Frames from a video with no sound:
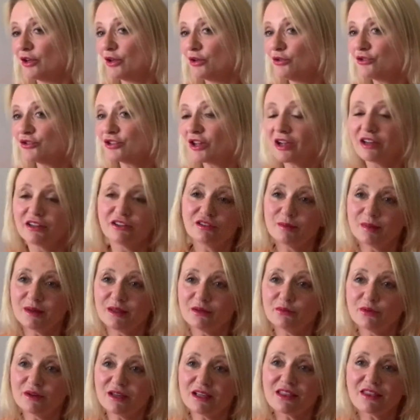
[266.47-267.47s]
who's going to
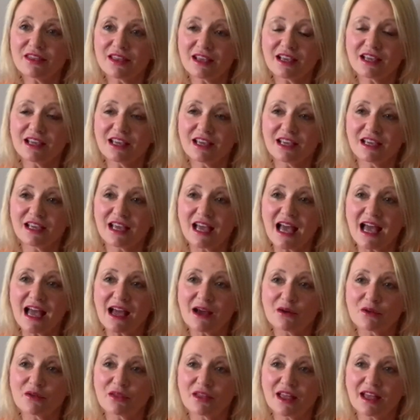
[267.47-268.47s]
be rethinking
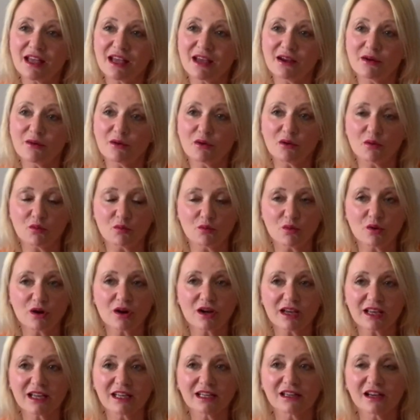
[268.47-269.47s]
how their
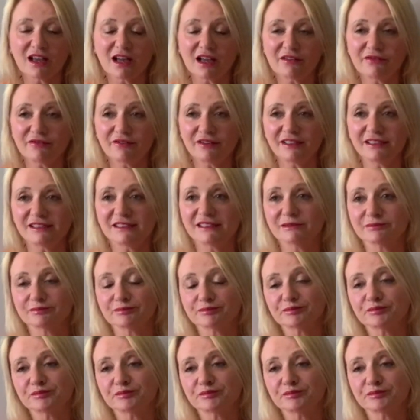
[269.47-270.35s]
working life is.